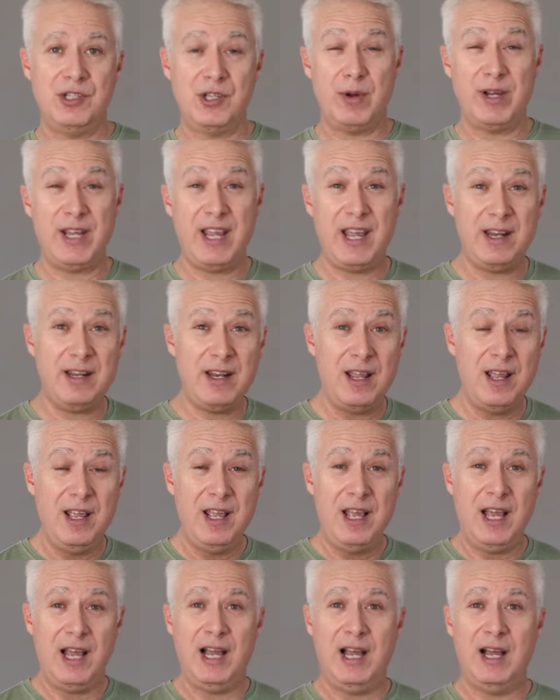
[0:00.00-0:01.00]
So again,
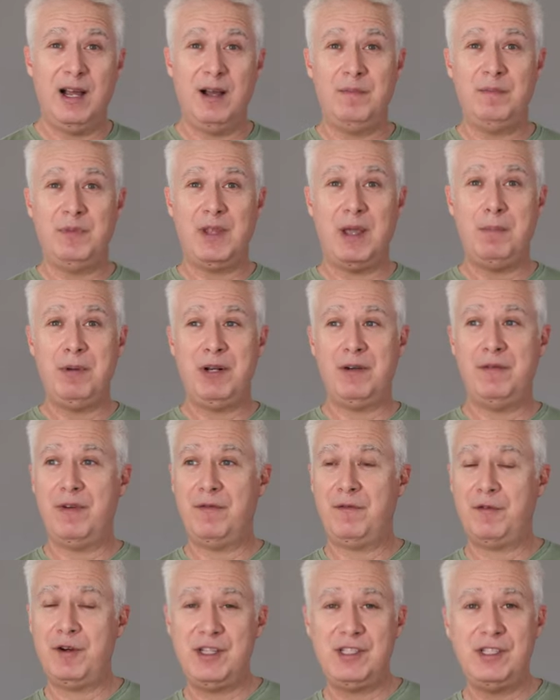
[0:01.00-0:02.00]
um, a bit of a
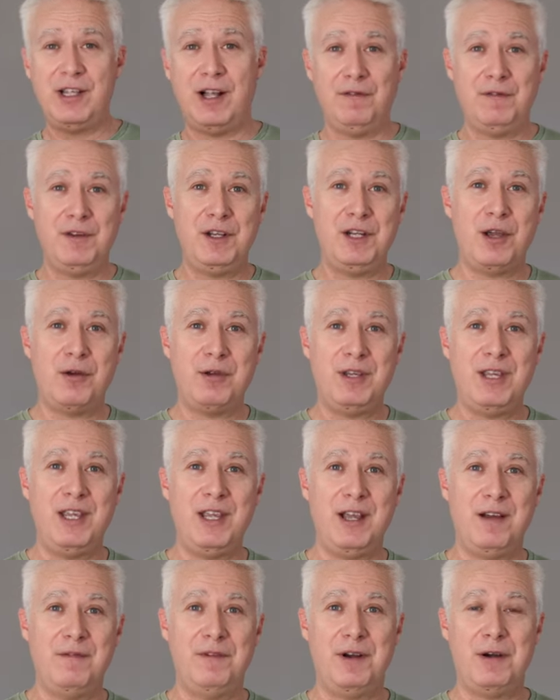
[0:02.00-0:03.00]
freestyle video
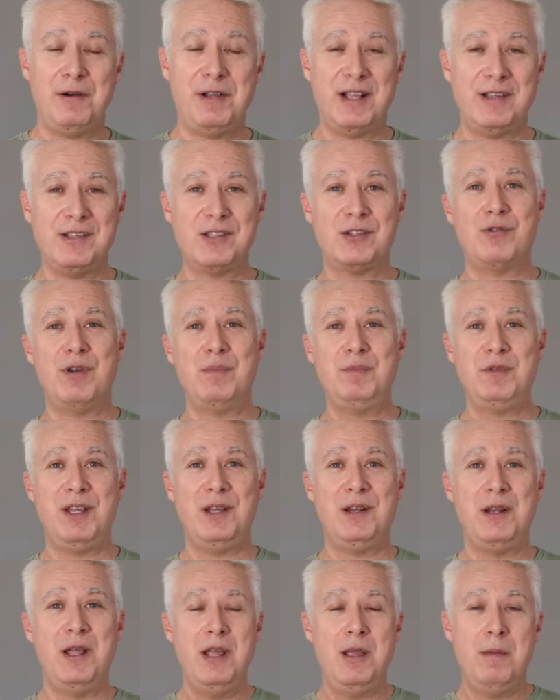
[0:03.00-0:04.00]
here, very
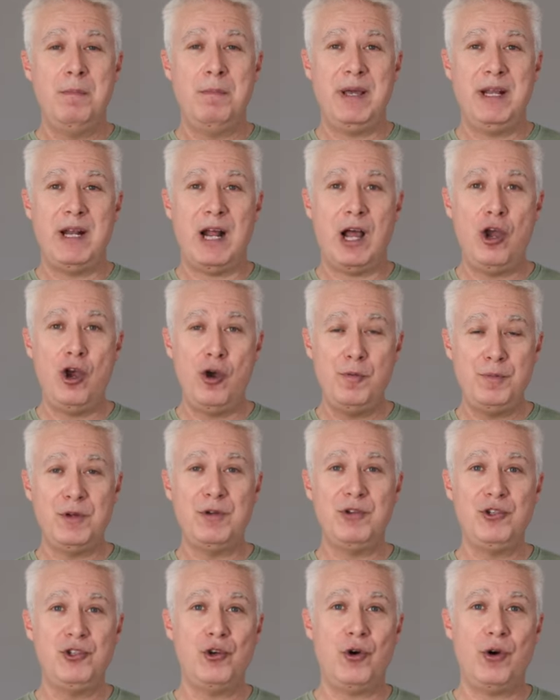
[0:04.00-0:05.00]
unscripted, but I hope
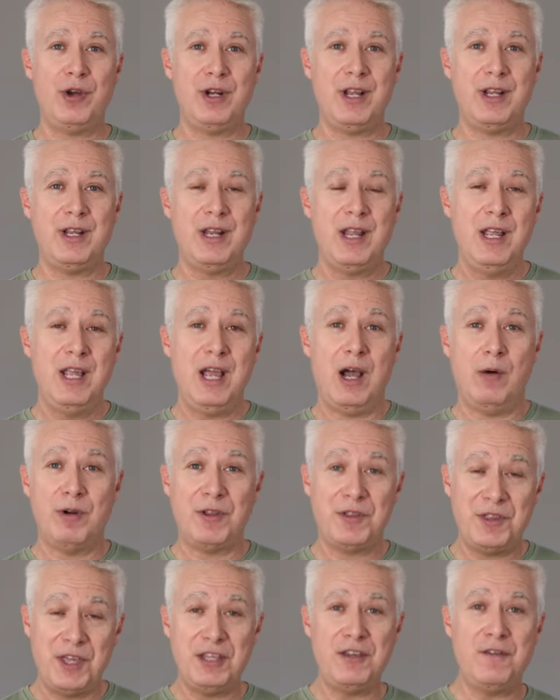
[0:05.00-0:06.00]
you enjoyed it. I
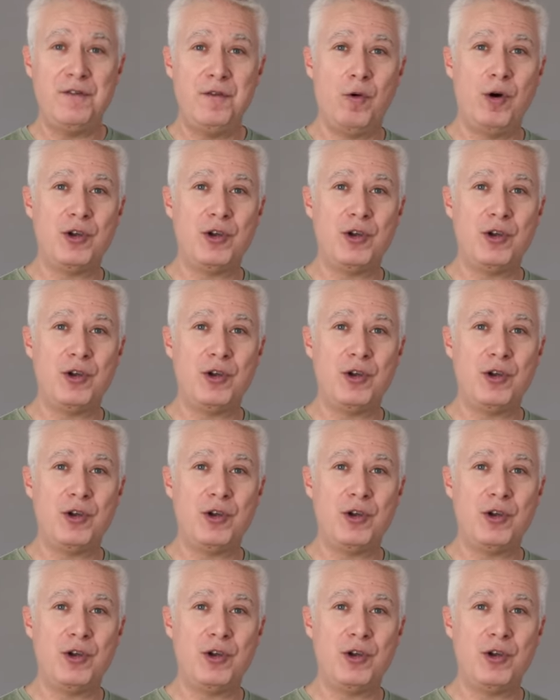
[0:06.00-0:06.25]
wanna thank you for